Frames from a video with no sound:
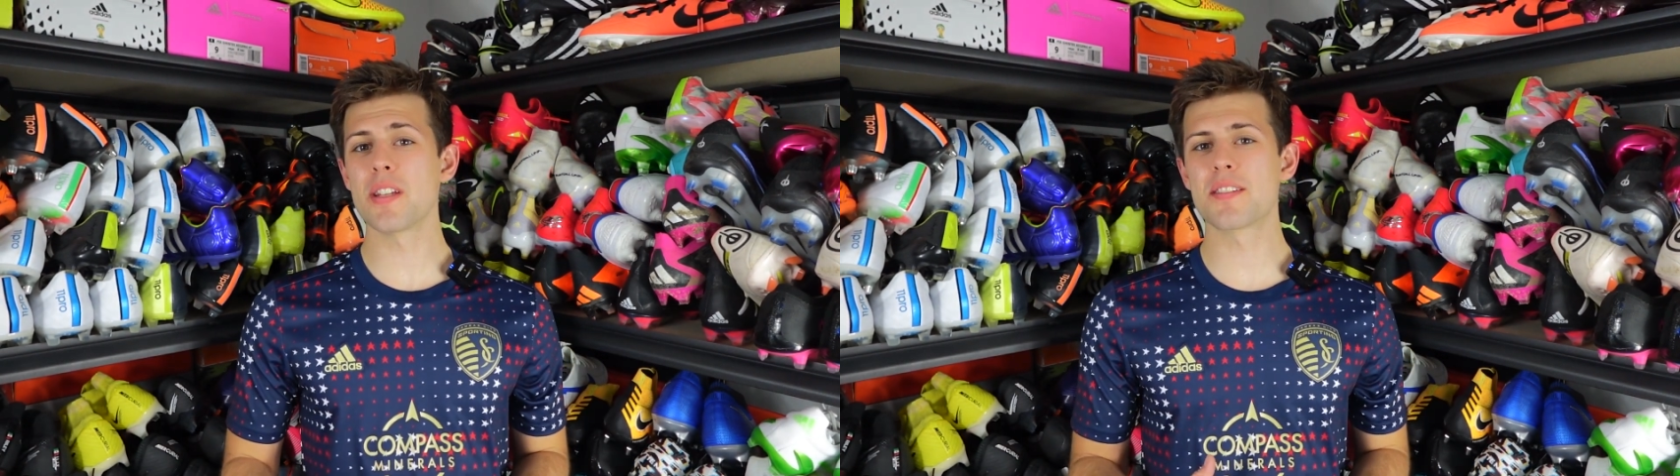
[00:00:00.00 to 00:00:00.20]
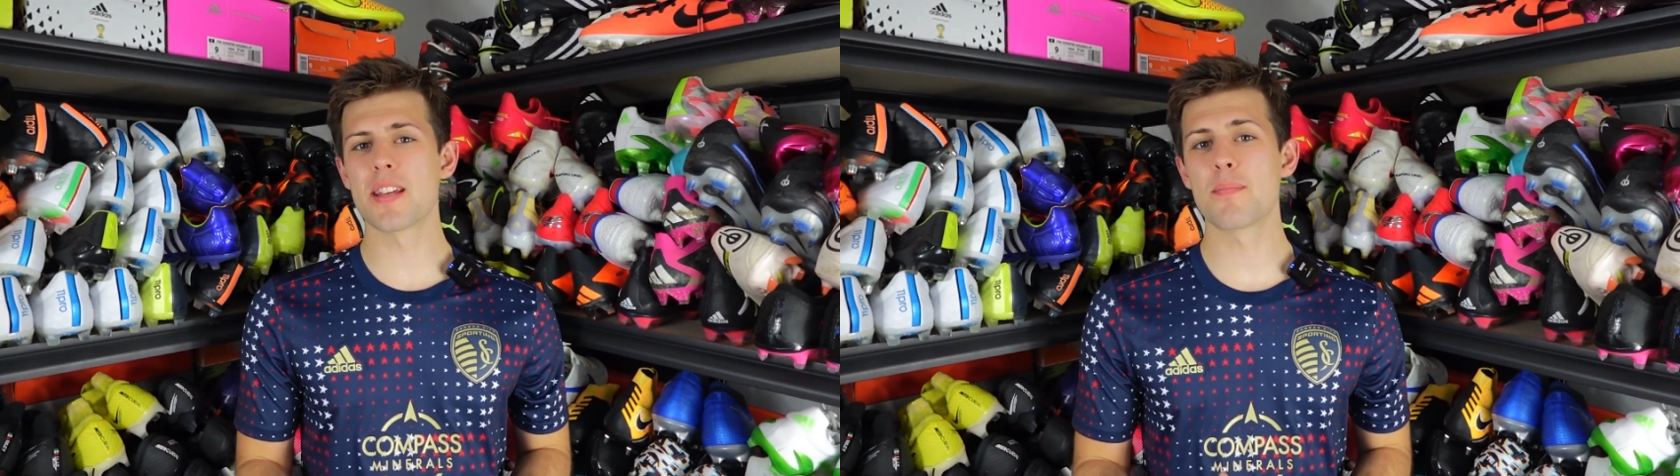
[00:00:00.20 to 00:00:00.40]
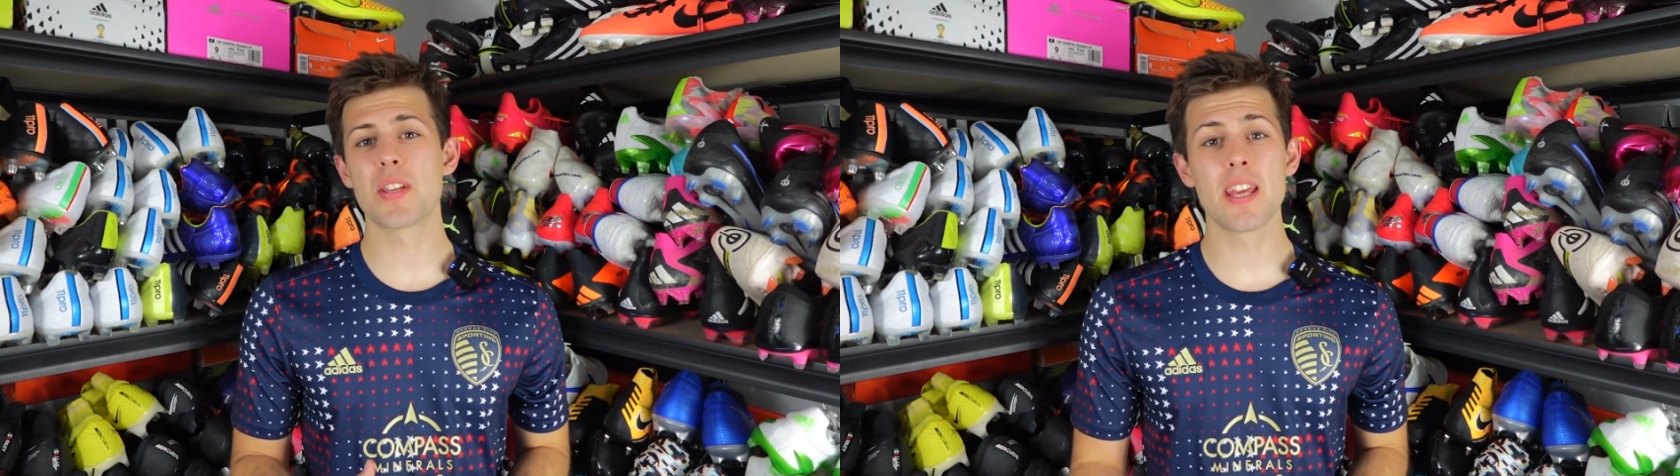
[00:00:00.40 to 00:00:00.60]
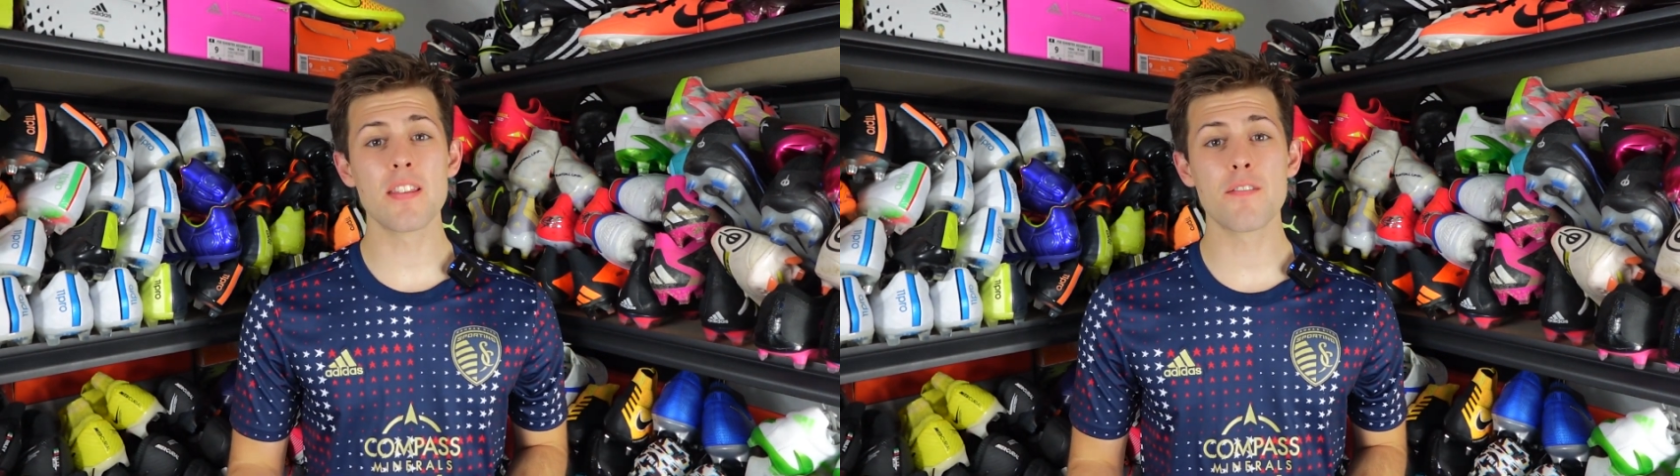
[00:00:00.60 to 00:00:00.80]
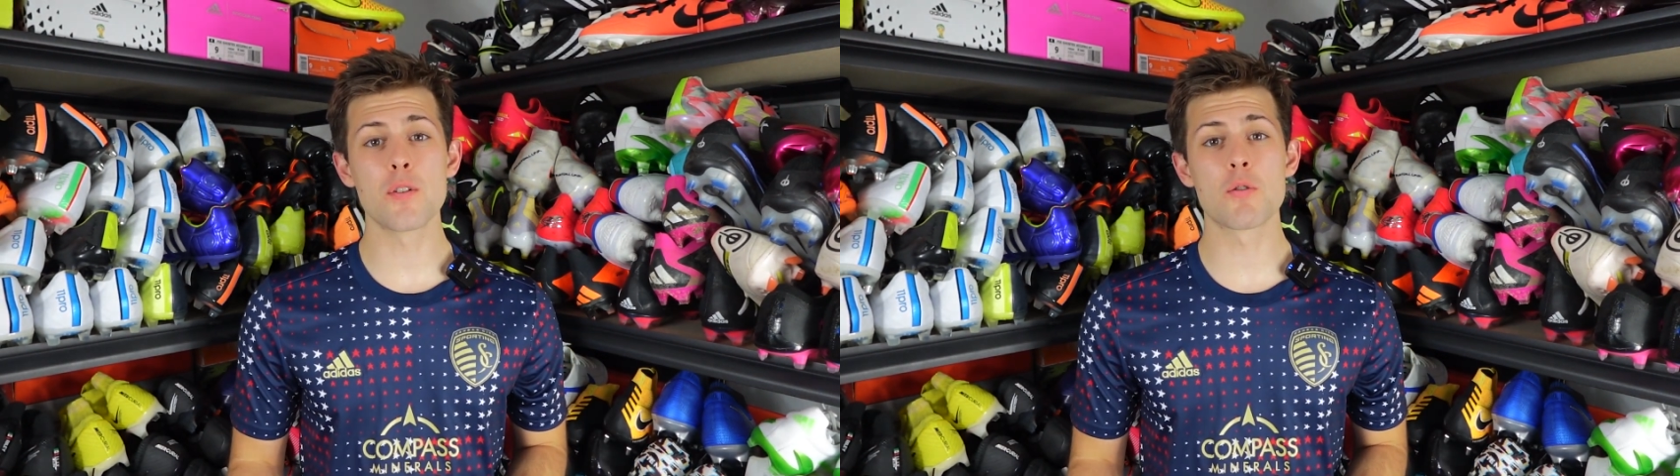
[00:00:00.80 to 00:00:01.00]
these tips
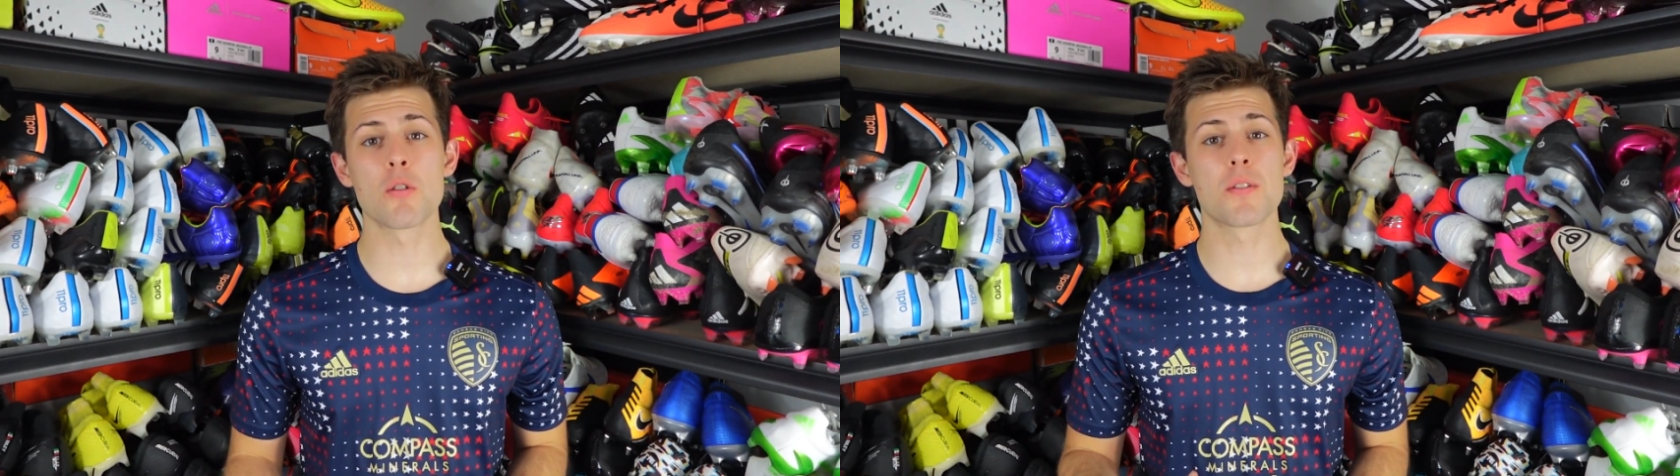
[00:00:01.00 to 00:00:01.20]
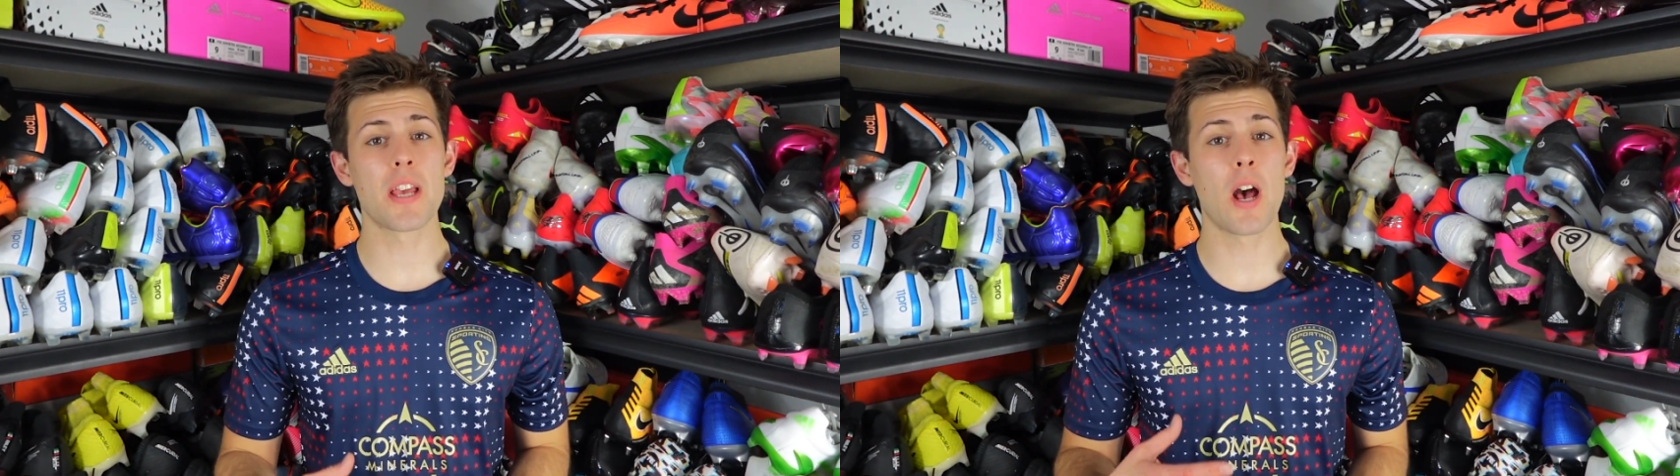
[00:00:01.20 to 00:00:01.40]
in the future to